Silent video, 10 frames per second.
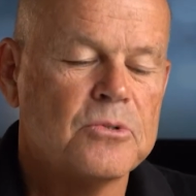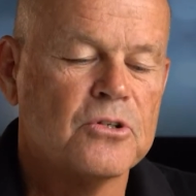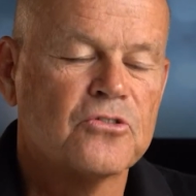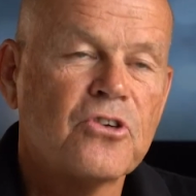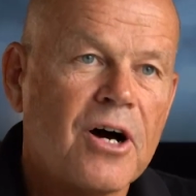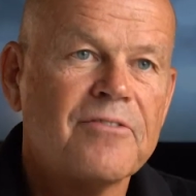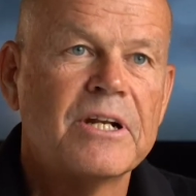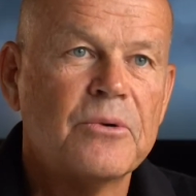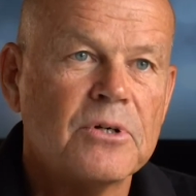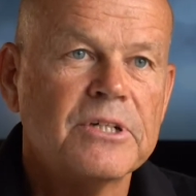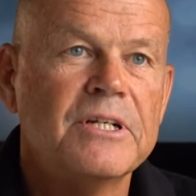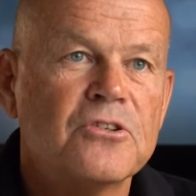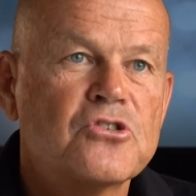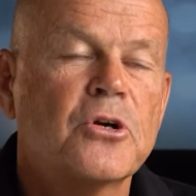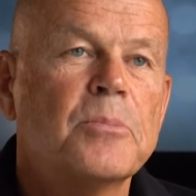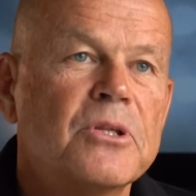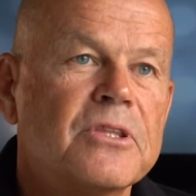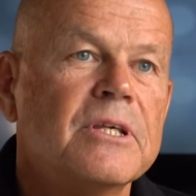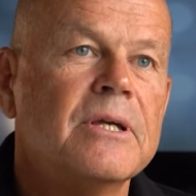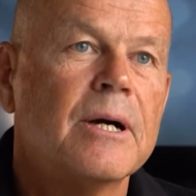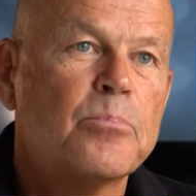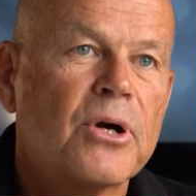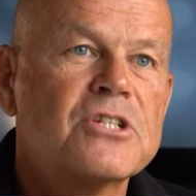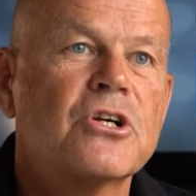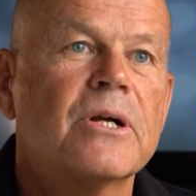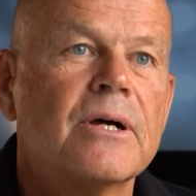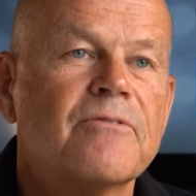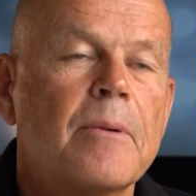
to soften and really distribute the pressure